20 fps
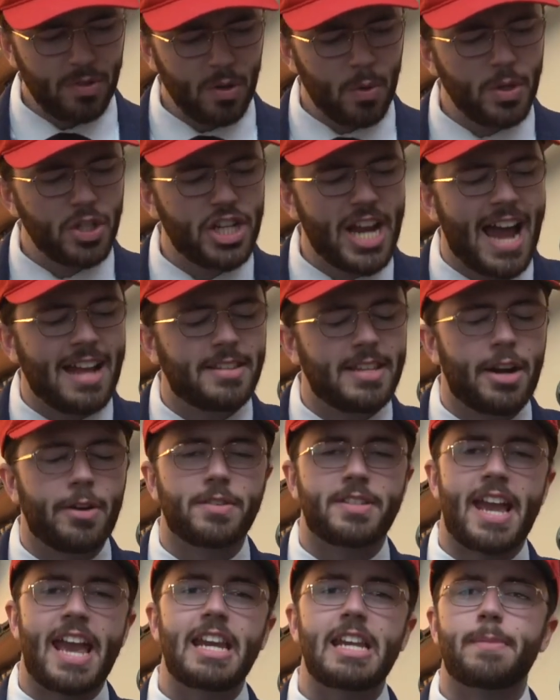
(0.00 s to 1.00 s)
which yeah it's
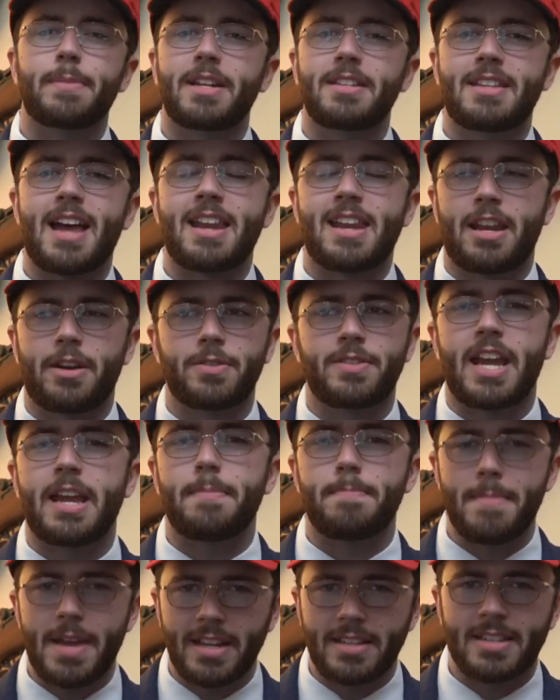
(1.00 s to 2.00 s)
entertaining but it's not
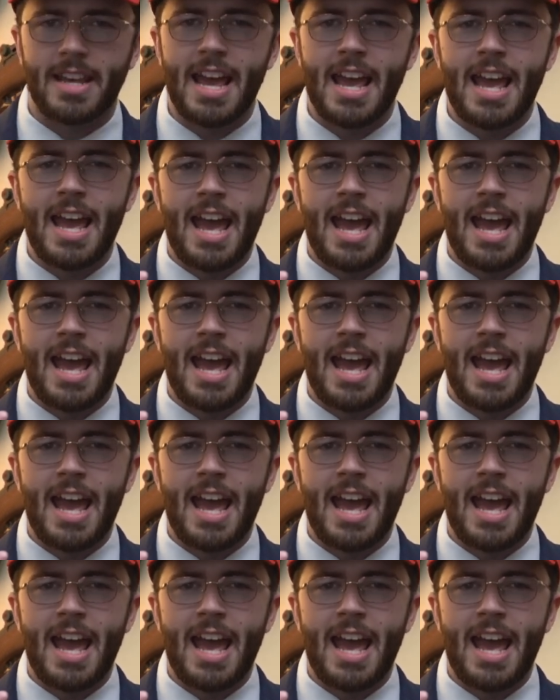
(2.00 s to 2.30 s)
entertainment